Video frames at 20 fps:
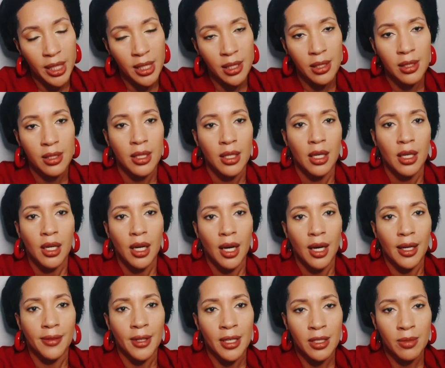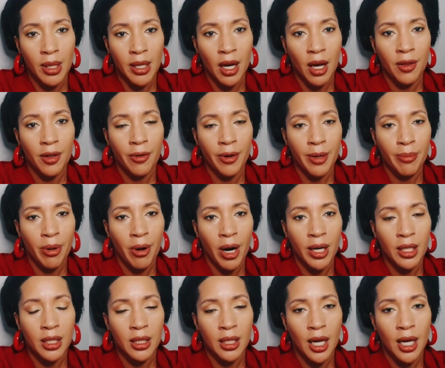That's my other great product line. I've
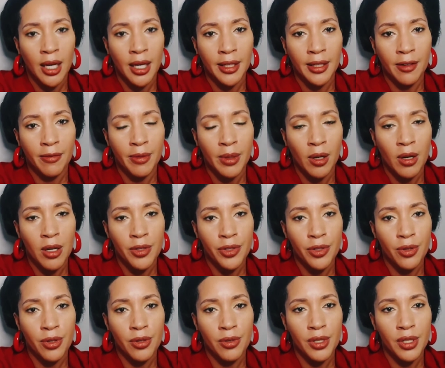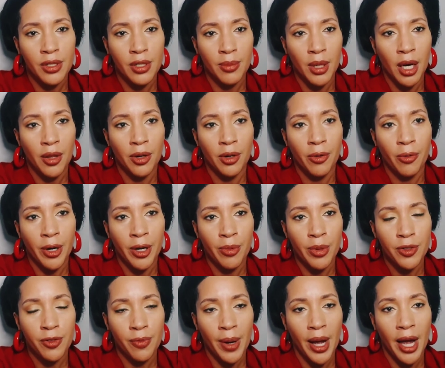been also using some other great ones from
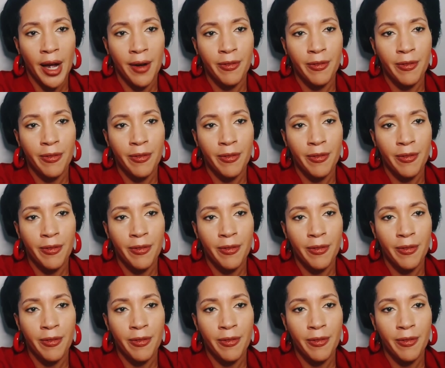African